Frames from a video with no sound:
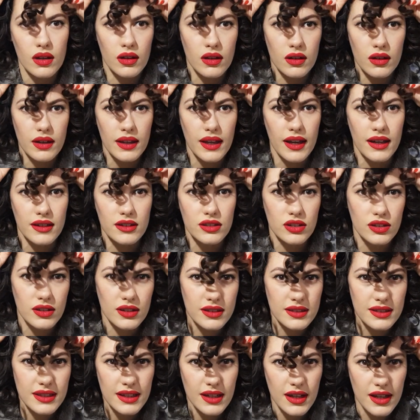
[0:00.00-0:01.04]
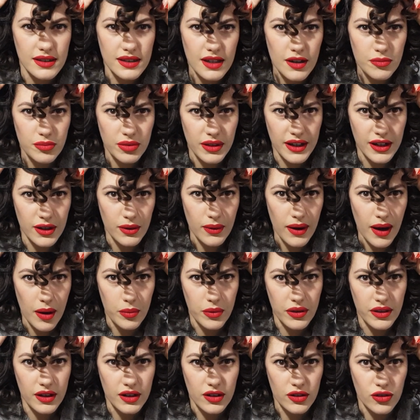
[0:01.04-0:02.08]
Yeah, so you can see as I've played around with
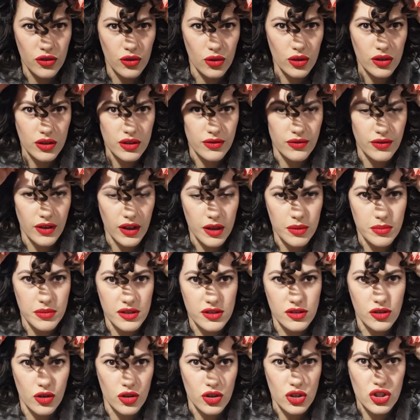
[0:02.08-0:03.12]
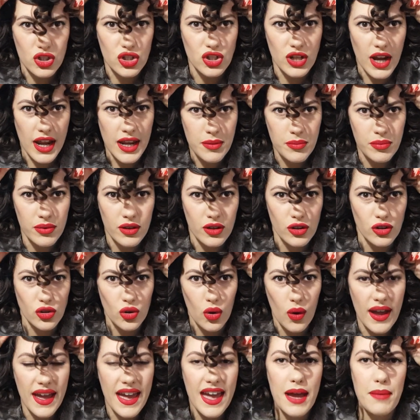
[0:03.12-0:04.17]
it, it's sort of developed its own shape. Your
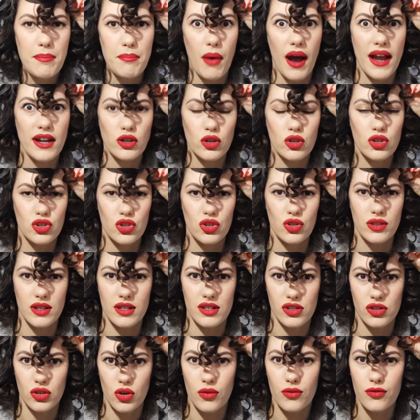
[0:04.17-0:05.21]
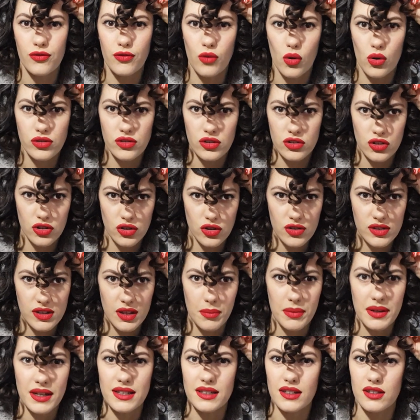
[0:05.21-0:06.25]
hair might not do this. Don't force it to do
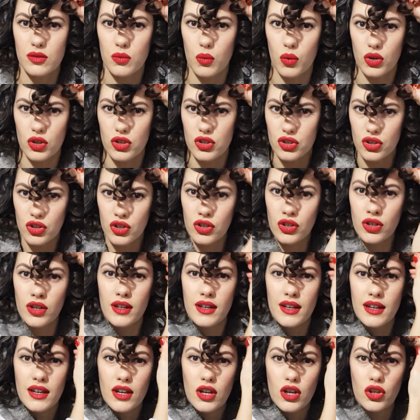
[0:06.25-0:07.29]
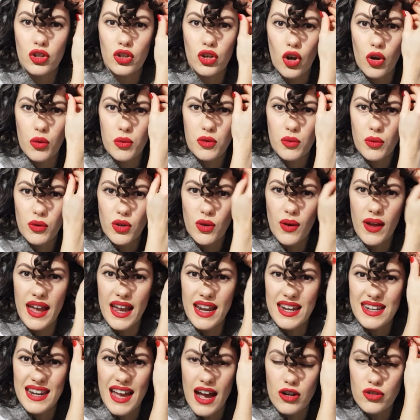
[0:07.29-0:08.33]
something it doesn't want to do. Go with what your hair
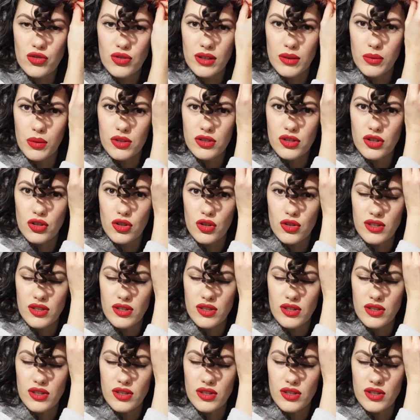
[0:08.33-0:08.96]
naturally wants to do.